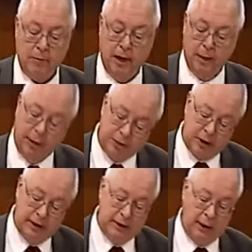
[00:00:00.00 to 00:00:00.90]
I'm
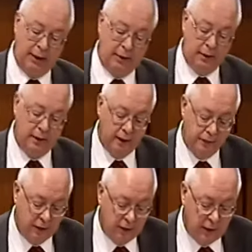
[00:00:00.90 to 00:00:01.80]
absolutely delighted,
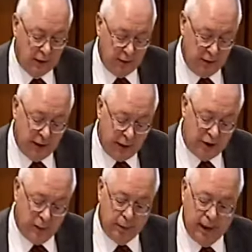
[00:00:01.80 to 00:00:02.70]
therefore, to announce
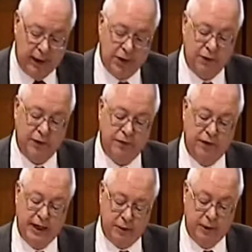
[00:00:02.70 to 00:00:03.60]
a package of
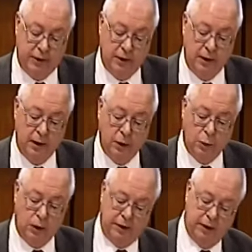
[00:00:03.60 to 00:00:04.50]
investment
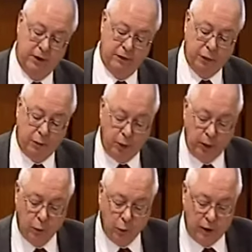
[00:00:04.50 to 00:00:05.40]
worth
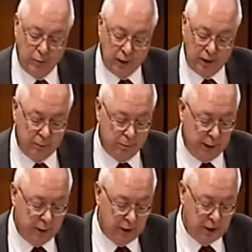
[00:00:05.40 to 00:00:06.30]
£4.1 million
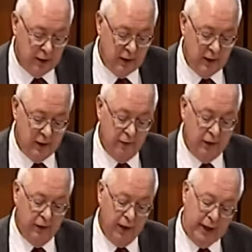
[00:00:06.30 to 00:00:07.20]
for a
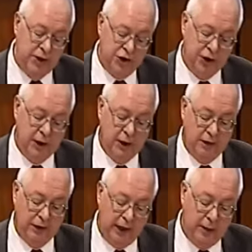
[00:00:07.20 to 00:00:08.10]
range of
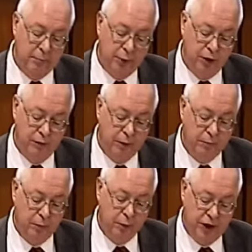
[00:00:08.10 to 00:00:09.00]
key improvement
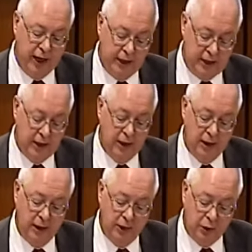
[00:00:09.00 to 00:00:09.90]
projects
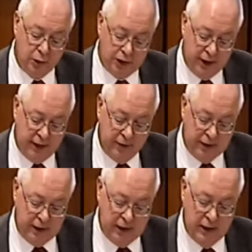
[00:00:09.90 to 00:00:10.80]
and core
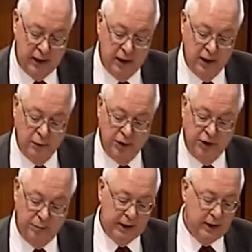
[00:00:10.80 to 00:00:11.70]
services which have
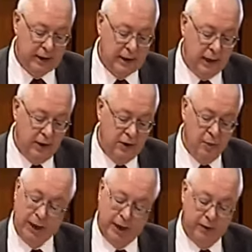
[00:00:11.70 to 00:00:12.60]
been designed to
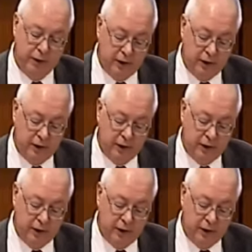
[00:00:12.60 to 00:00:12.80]
make a real